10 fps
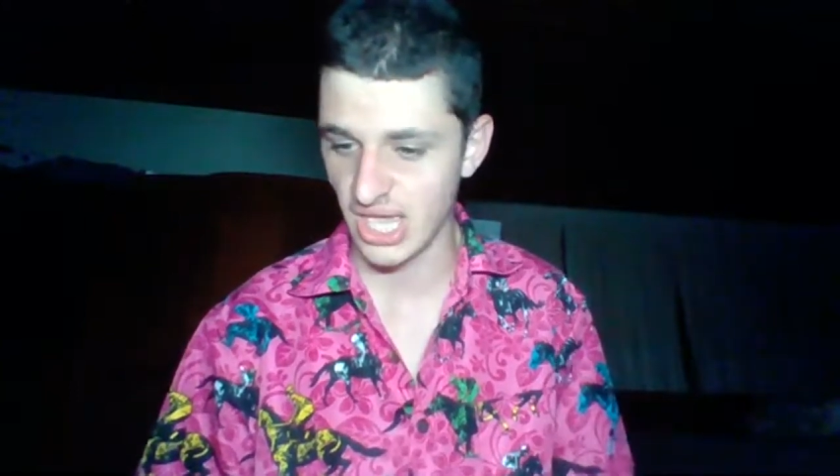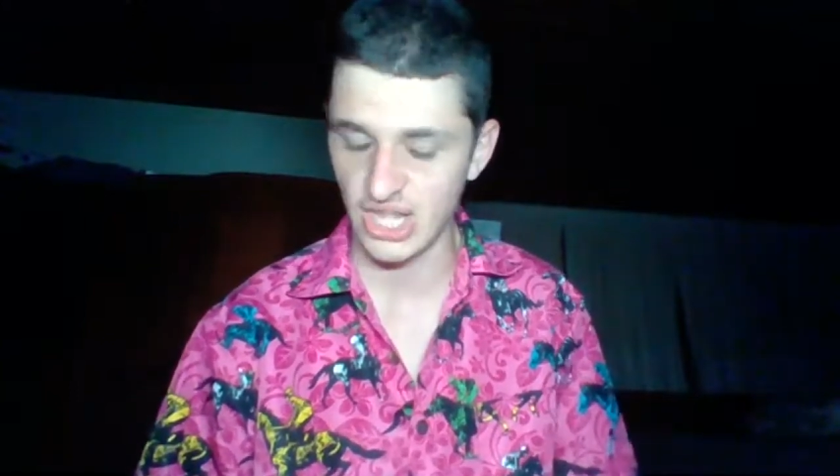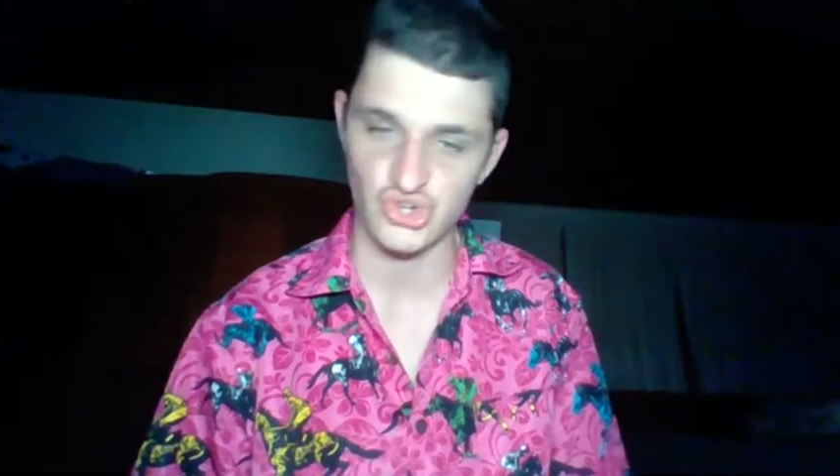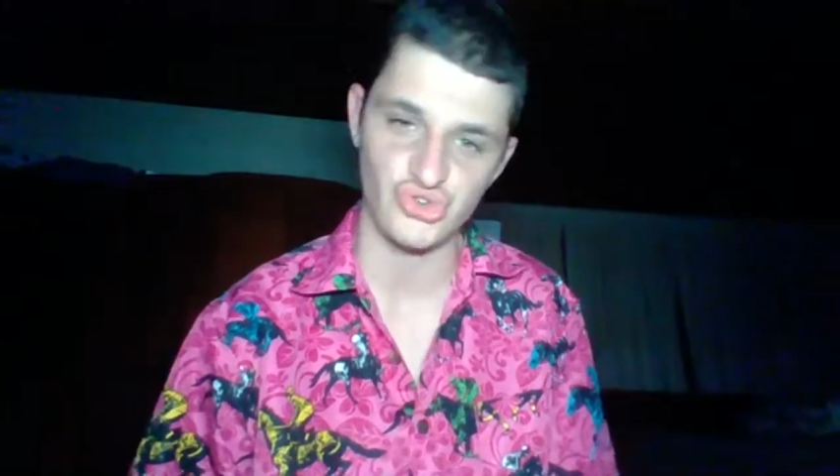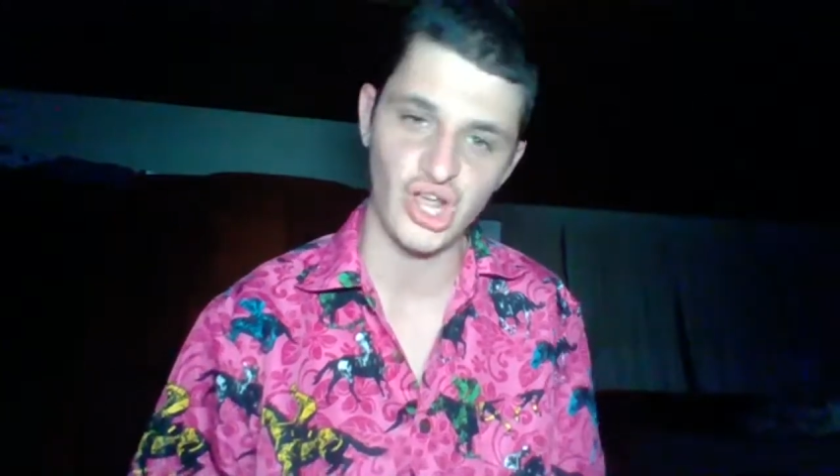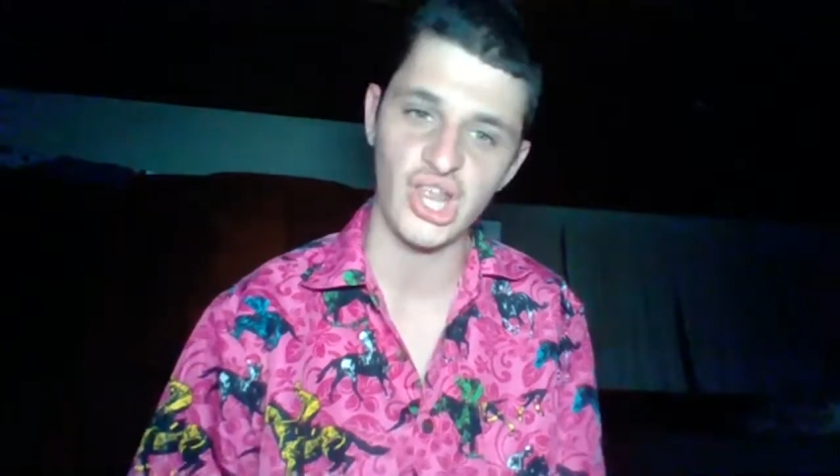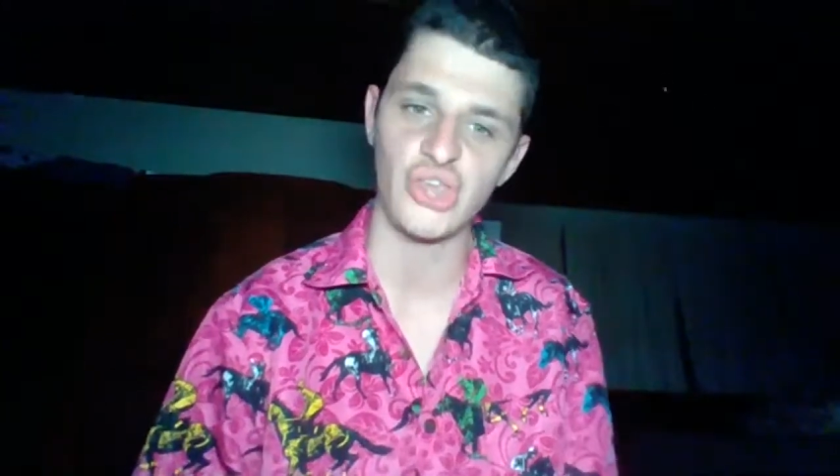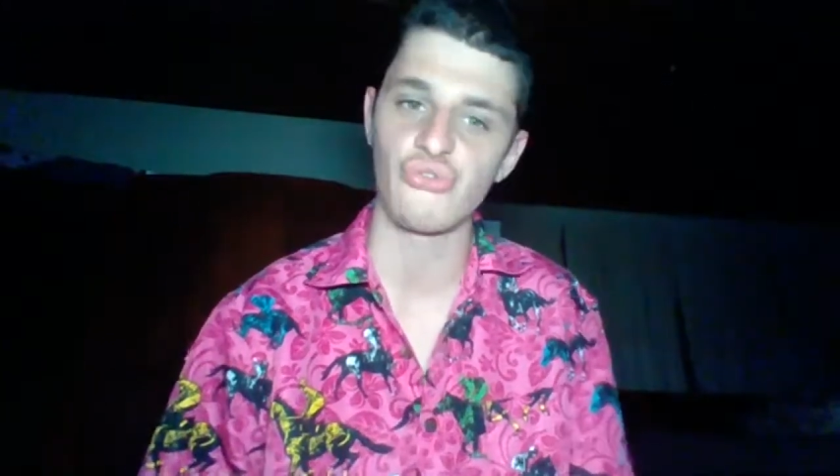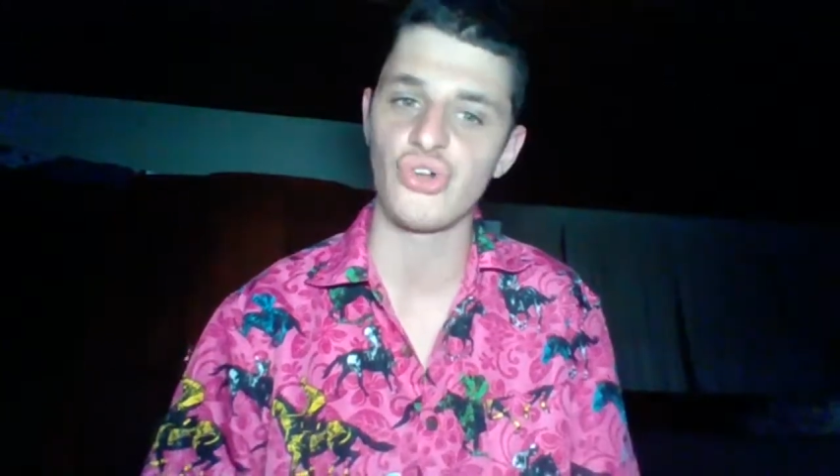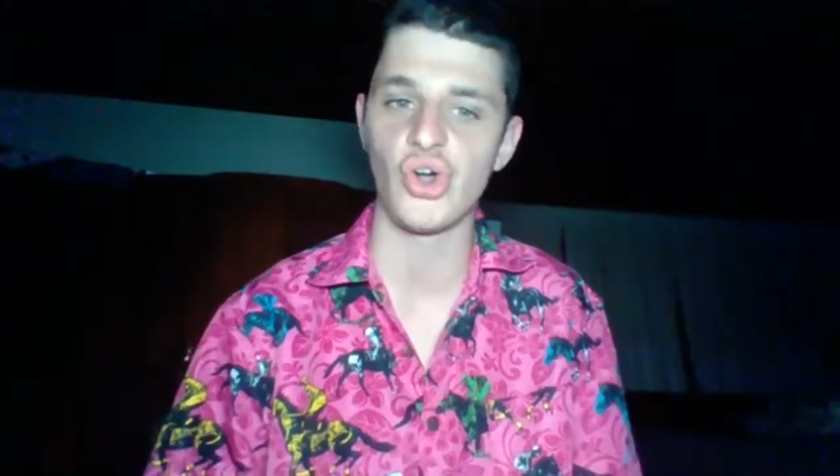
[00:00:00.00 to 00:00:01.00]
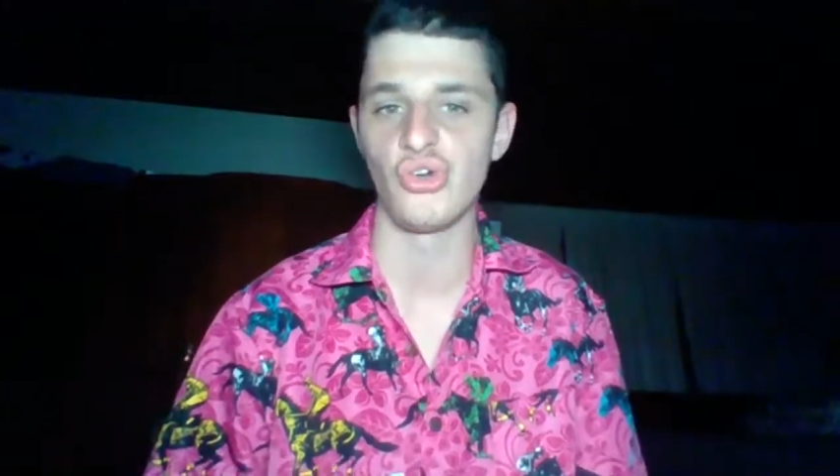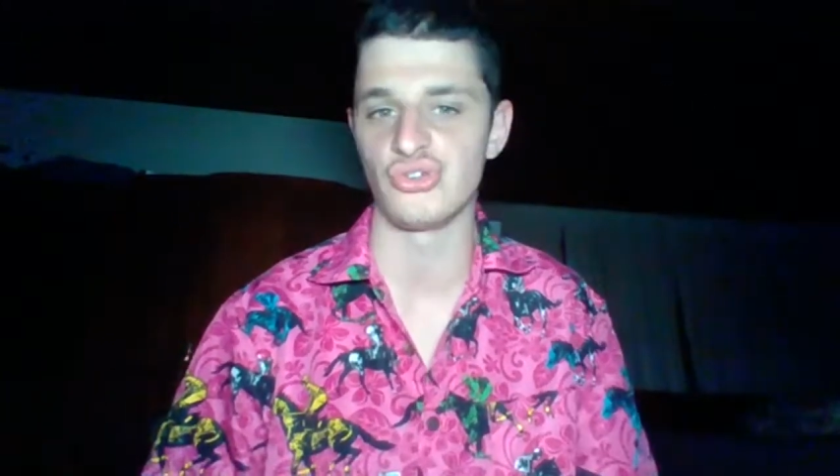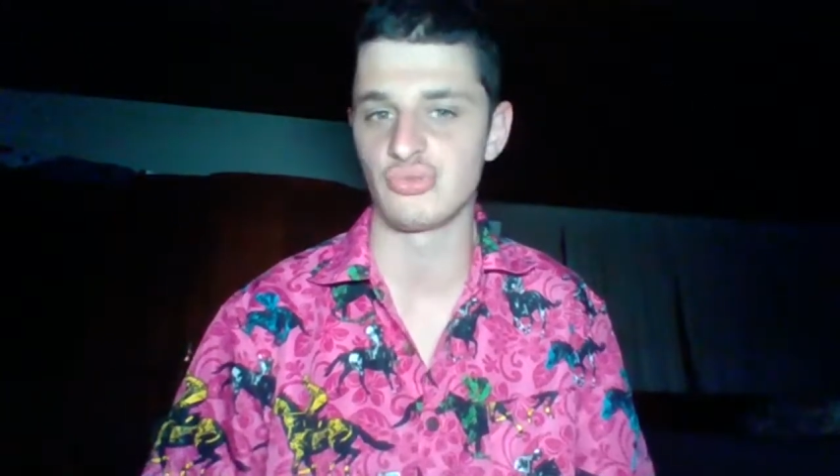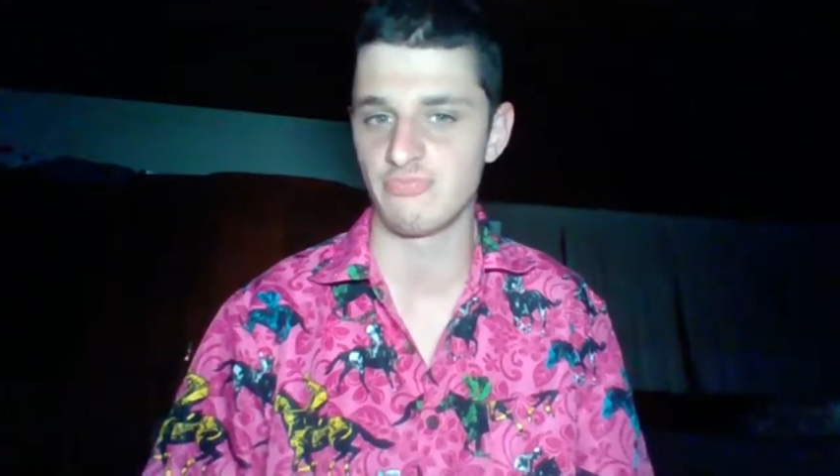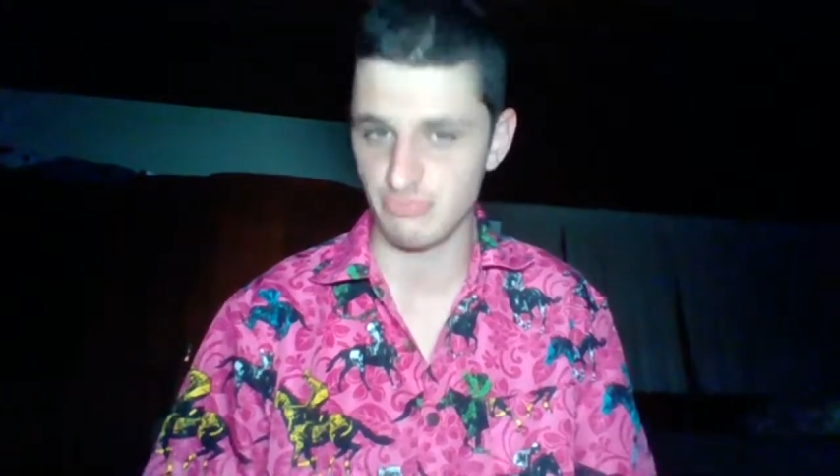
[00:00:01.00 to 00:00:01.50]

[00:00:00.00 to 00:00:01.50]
And Charlie Rose,